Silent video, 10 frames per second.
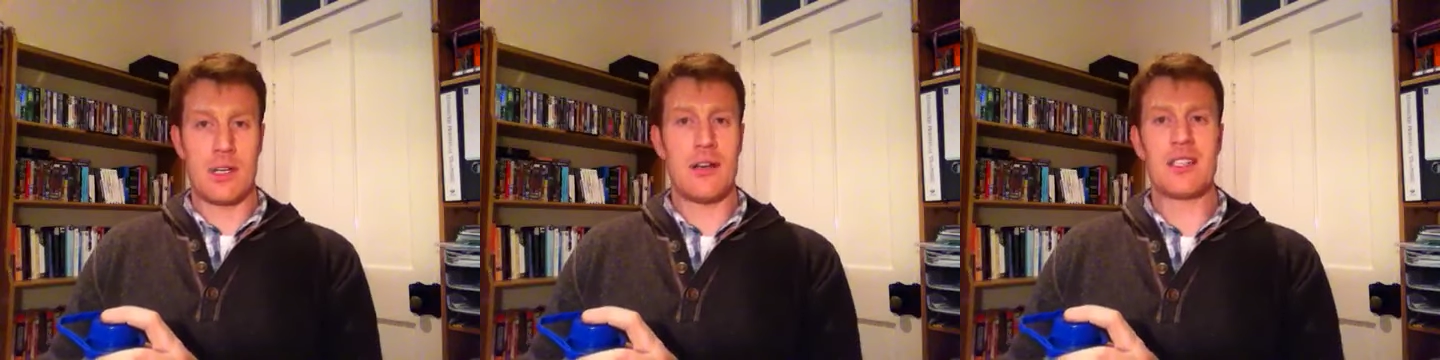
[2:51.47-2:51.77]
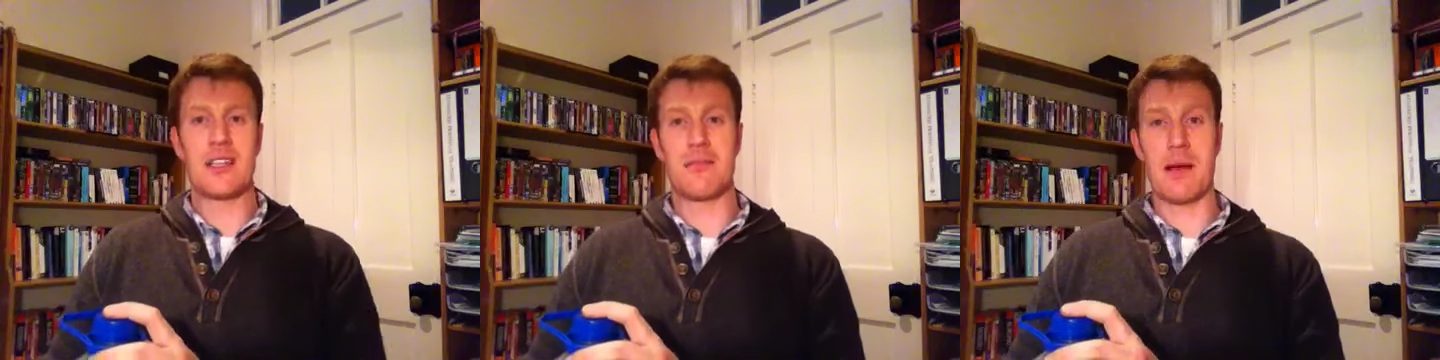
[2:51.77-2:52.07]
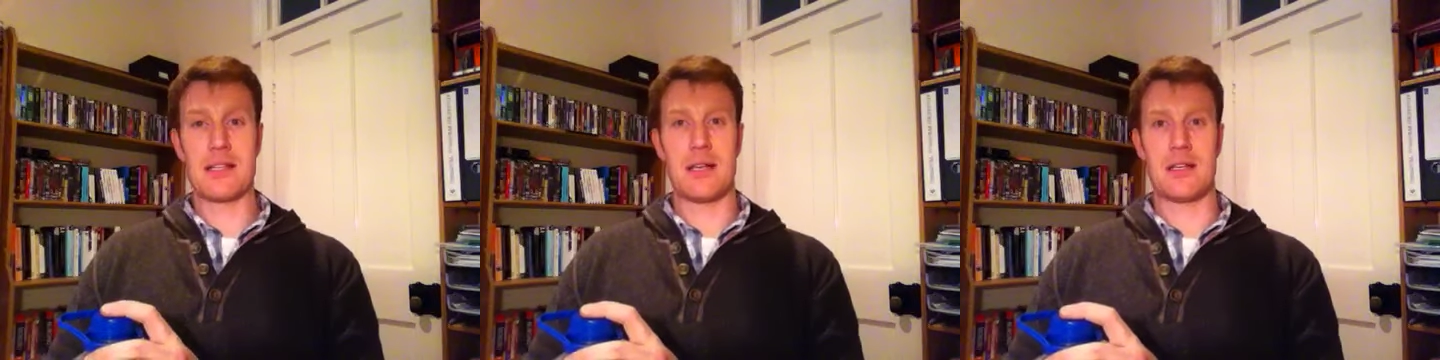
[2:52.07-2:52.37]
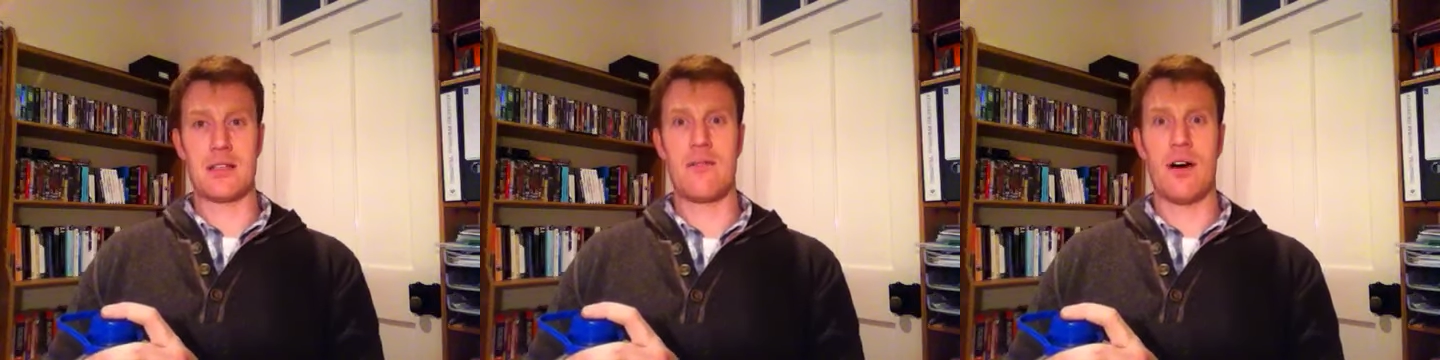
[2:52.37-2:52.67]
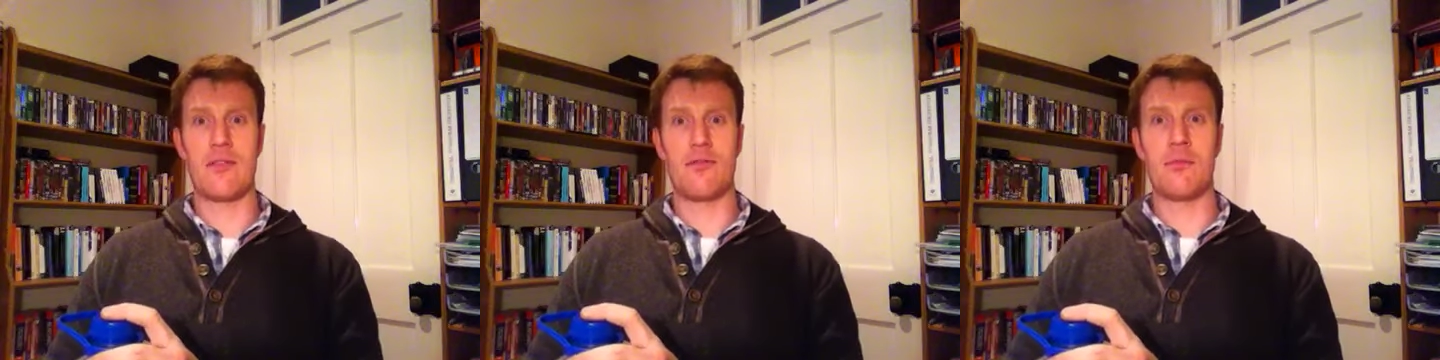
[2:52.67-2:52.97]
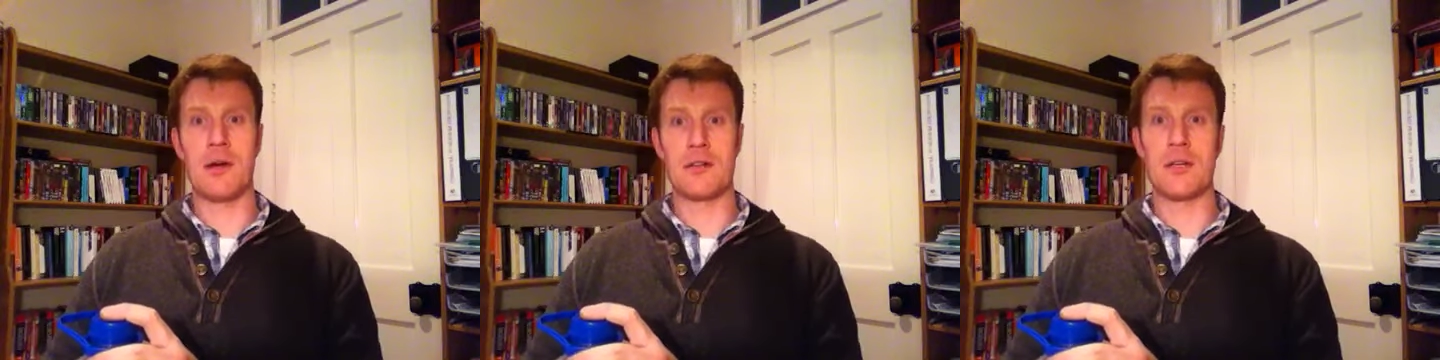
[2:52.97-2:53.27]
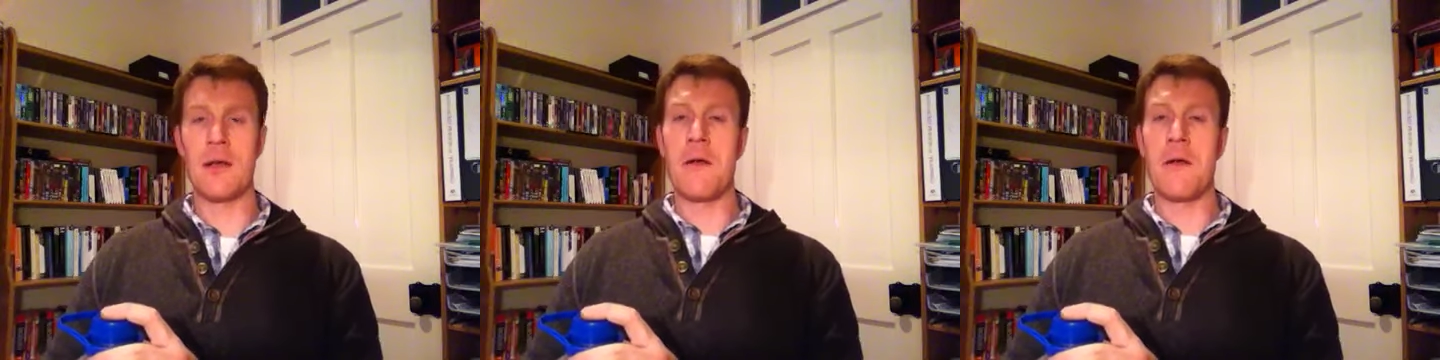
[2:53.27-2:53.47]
it goes into basically survival mode.